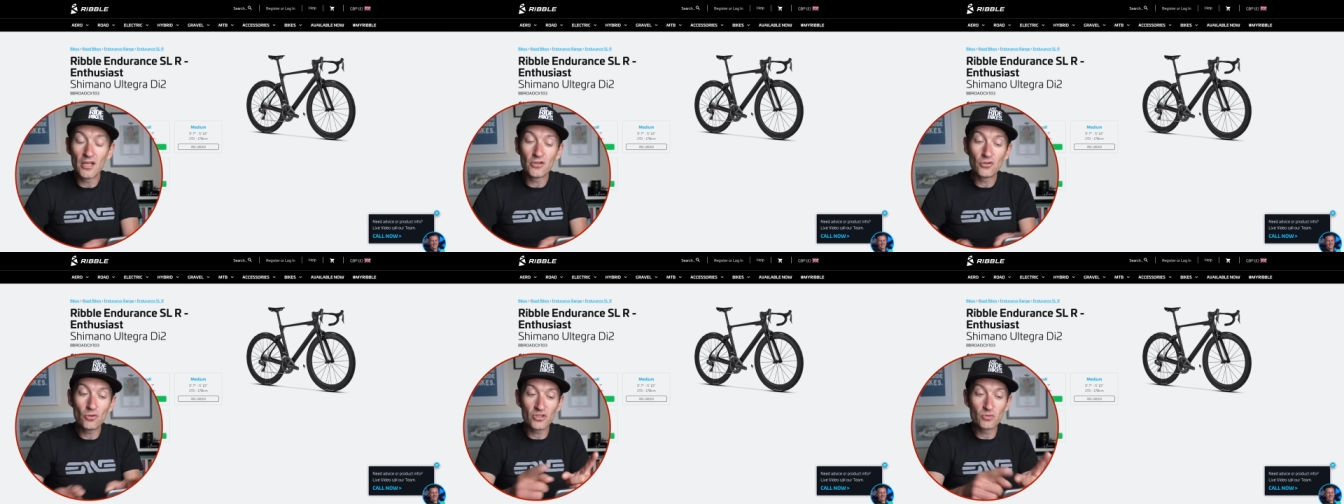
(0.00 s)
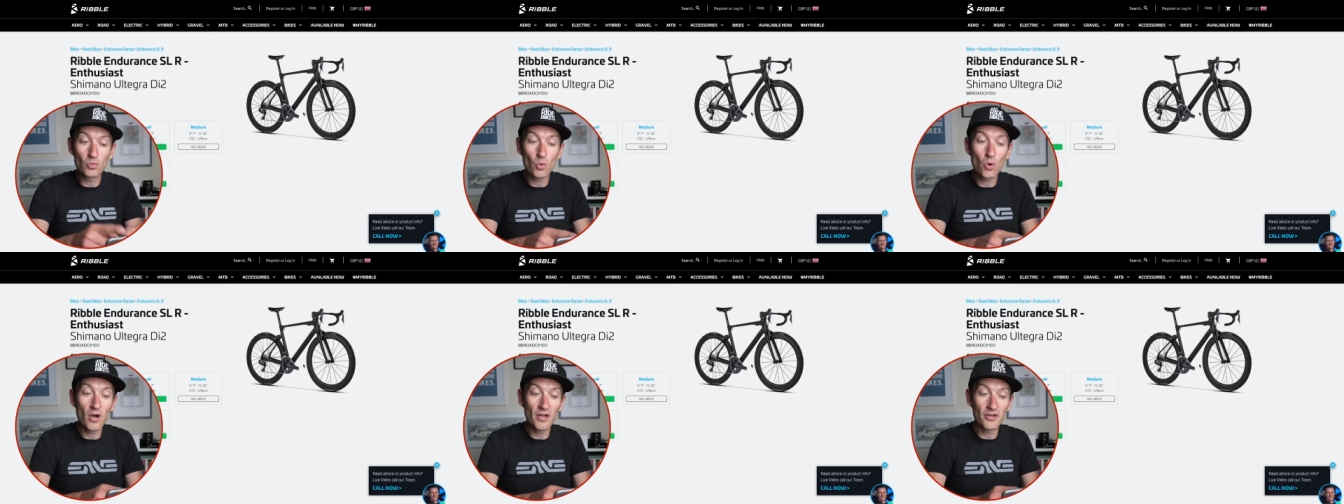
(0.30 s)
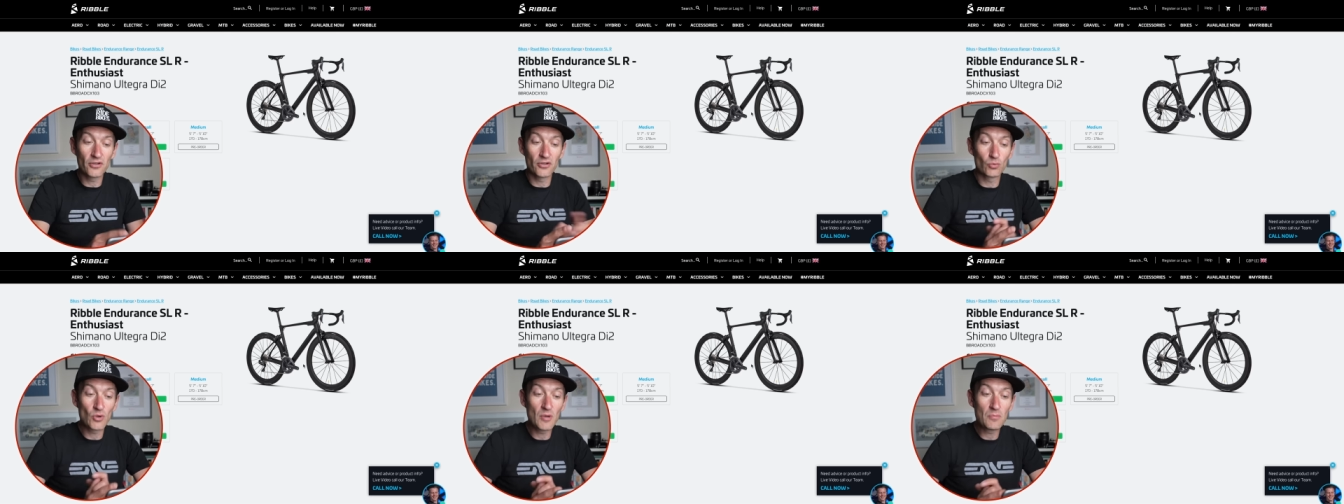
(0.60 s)
not as wide
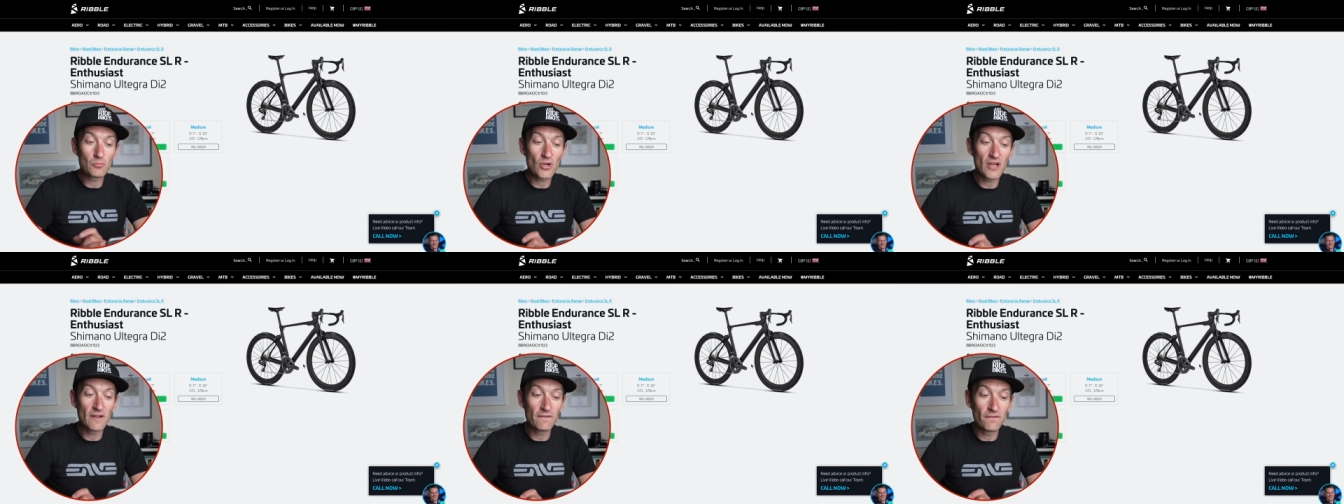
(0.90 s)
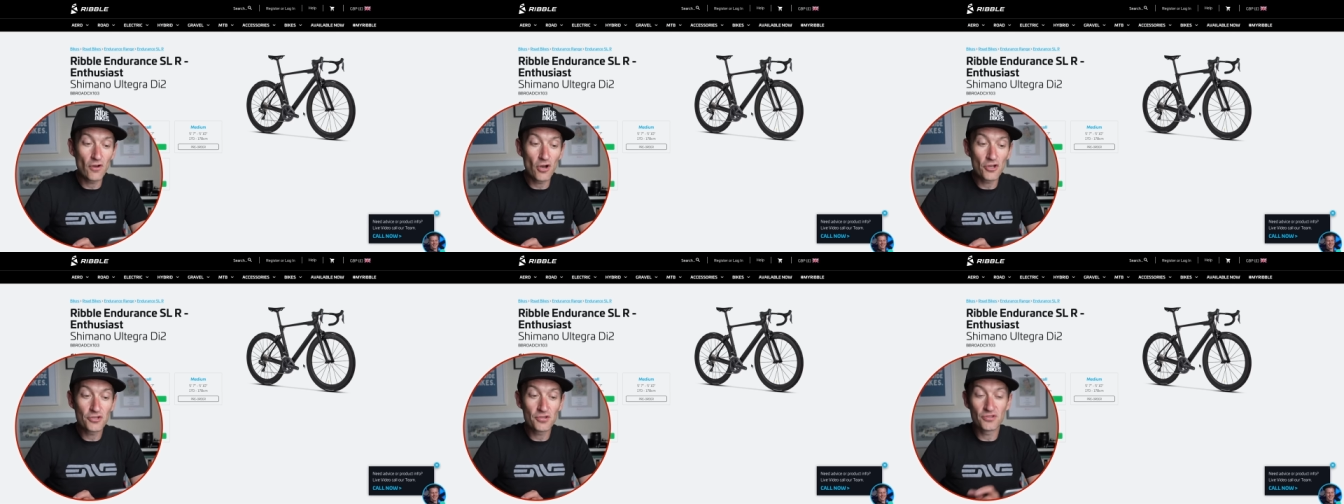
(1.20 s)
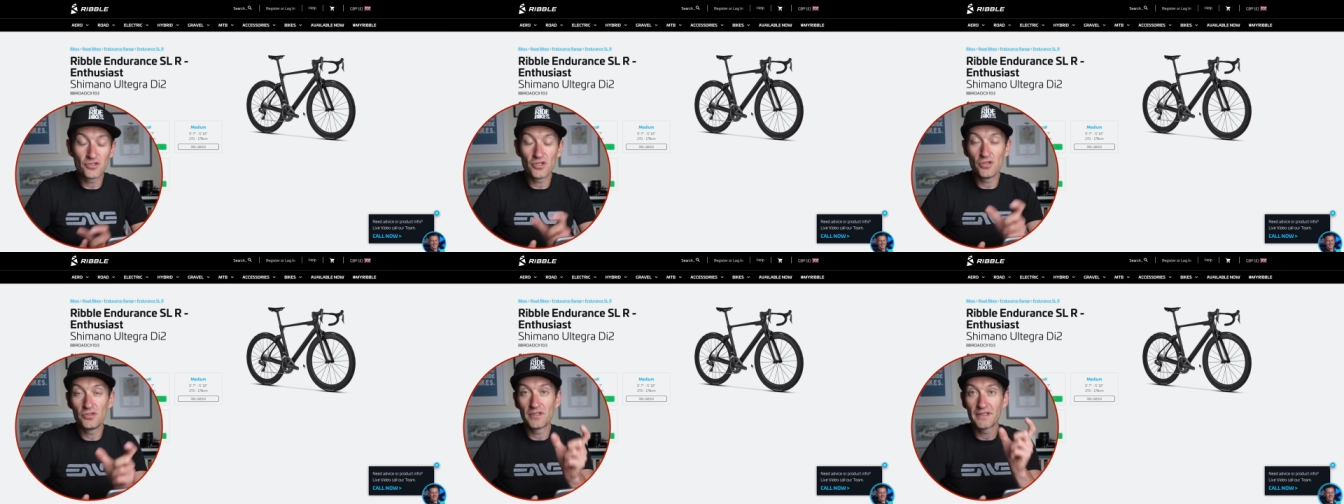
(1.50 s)
on the rim brake version
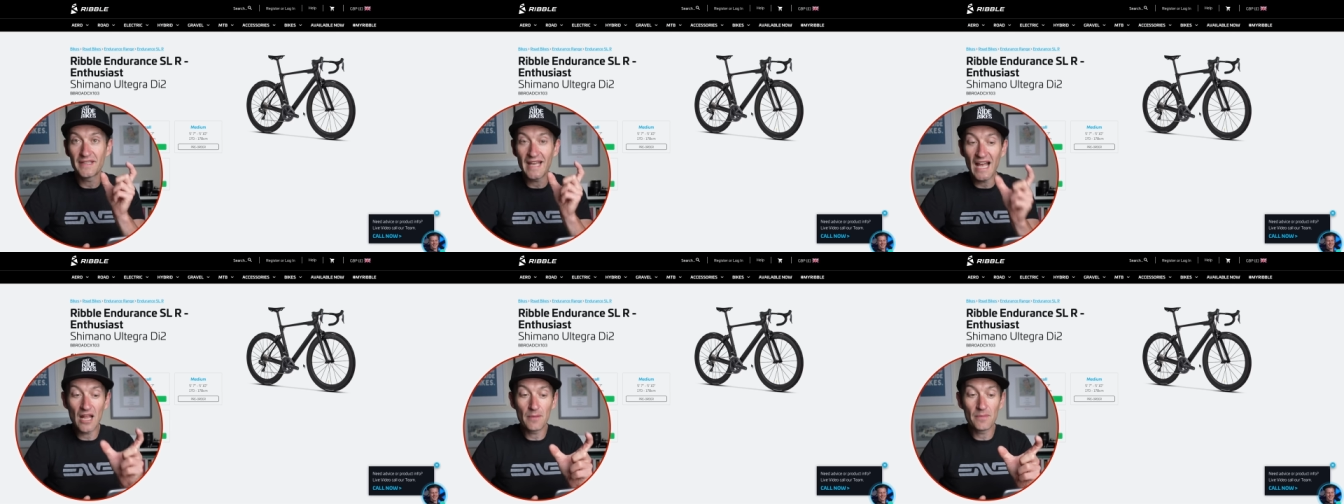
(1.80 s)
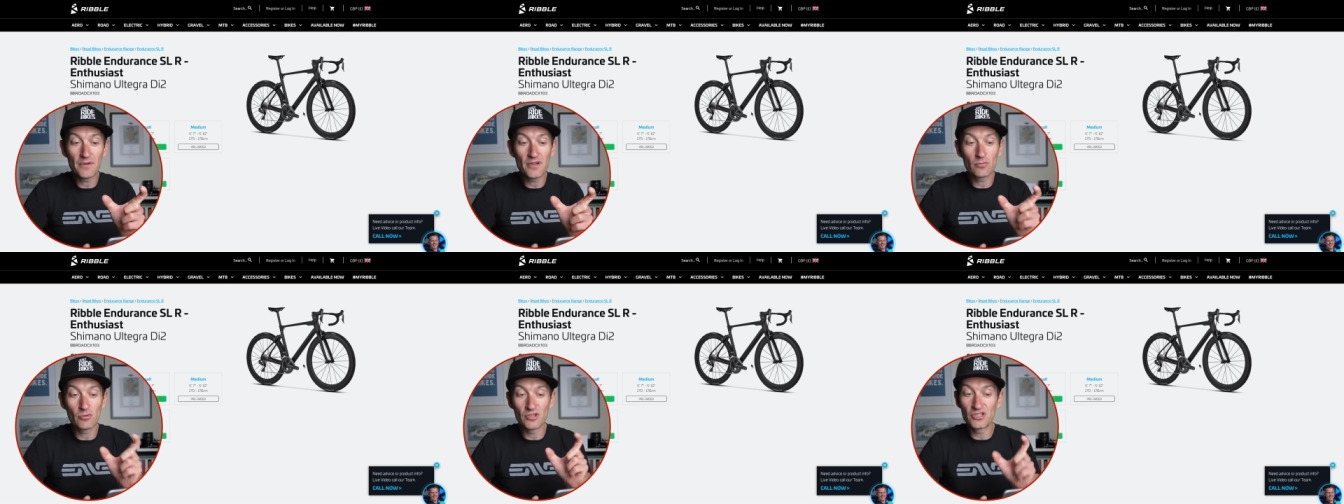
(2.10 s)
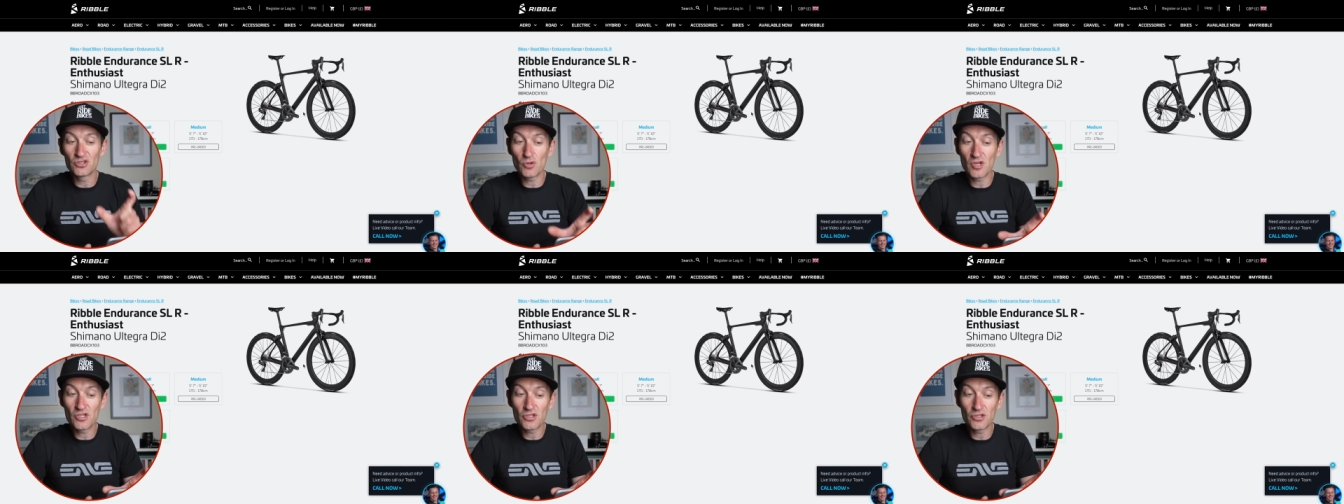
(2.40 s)
due to caliper
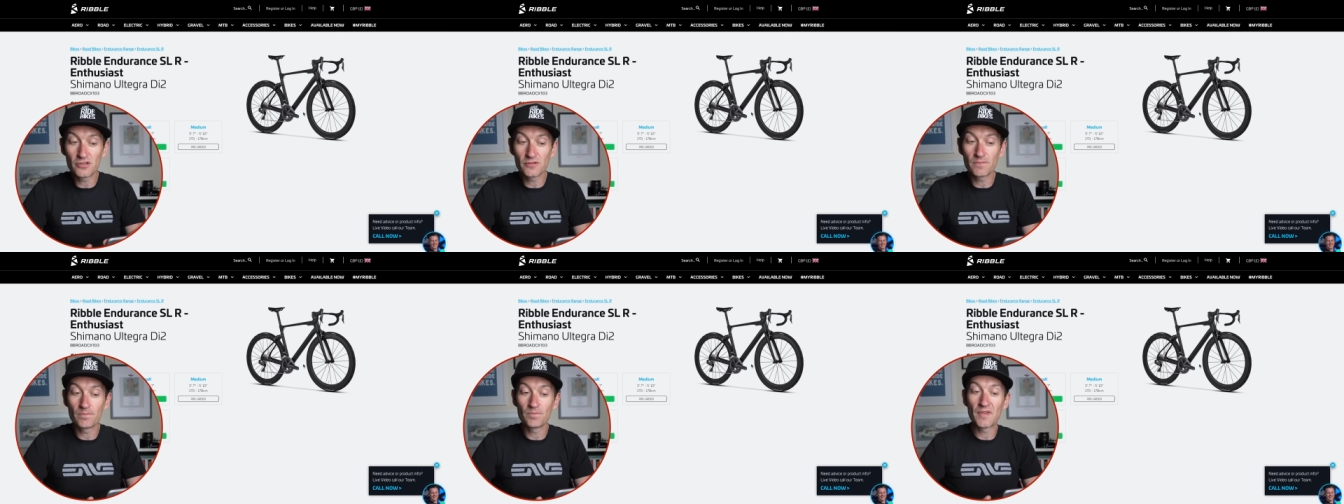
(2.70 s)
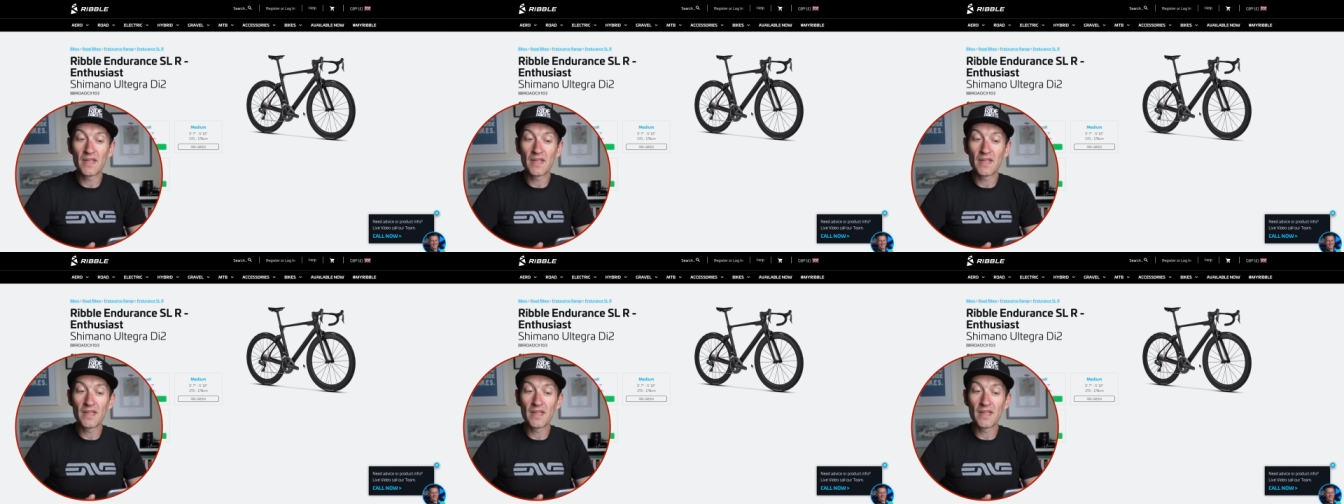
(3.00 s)
restrictions.